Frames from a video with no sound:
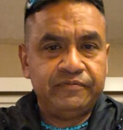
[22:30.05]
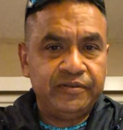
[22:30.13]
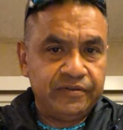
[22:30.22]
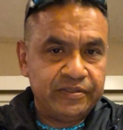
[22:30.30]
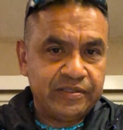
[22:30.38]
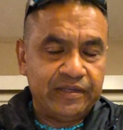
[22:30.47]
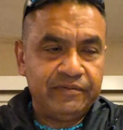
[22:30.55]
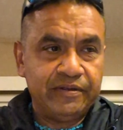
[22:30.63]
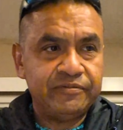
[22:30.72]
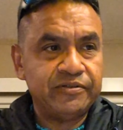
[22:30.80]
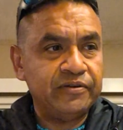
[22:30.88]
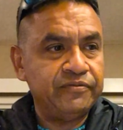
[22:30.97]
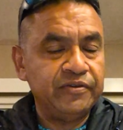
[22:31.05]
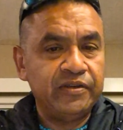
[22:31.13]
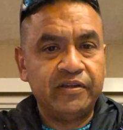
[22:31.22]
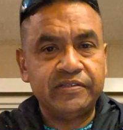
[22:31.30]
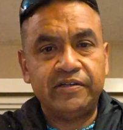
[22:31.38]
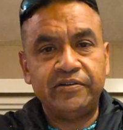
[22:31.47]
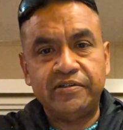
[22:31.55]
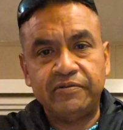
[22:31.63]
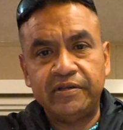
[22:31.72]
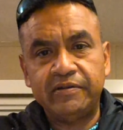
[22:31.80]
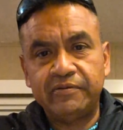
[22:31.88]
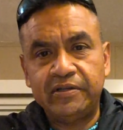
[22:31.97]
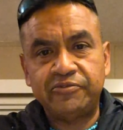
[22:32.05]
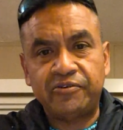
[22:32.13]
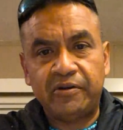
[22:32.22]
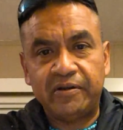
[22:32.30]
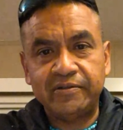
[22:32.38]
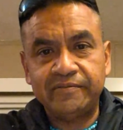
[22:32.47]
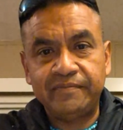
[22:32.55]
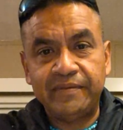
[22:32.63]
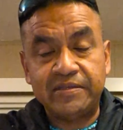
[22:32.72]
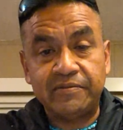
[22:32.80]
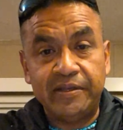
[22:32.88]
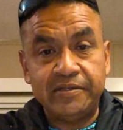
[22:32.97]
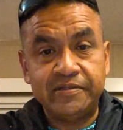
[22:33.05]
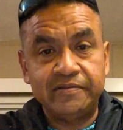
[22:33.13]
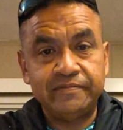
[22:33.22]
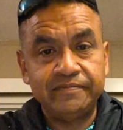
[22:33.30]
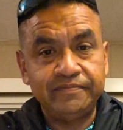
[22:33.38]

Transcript: I'm starting to feel y'all's energy really, really strong. It's amazing.